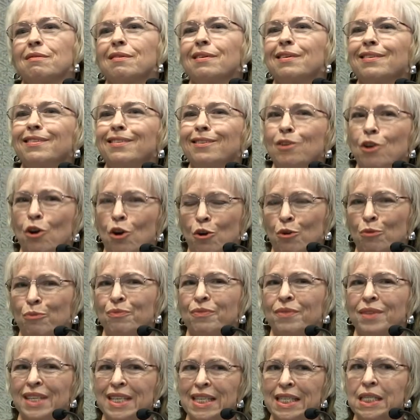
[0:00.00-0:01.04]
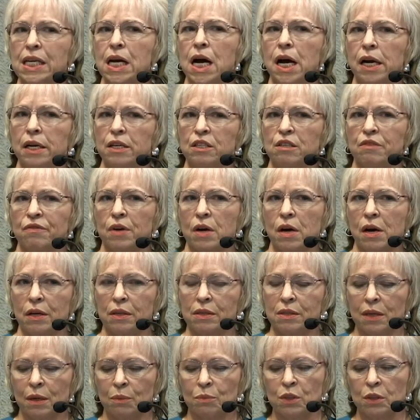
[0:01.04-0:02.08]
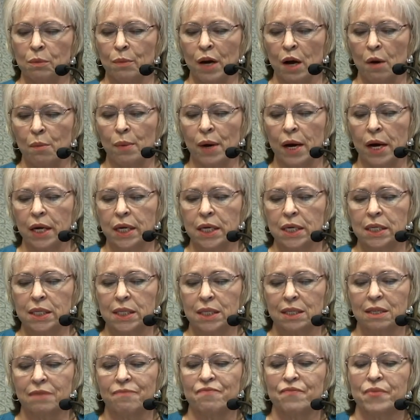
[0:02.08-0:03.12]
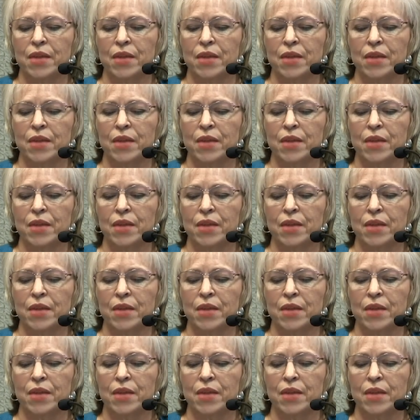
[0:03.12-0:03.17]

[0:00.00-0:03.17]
You know, these kinds of concepts about bodies.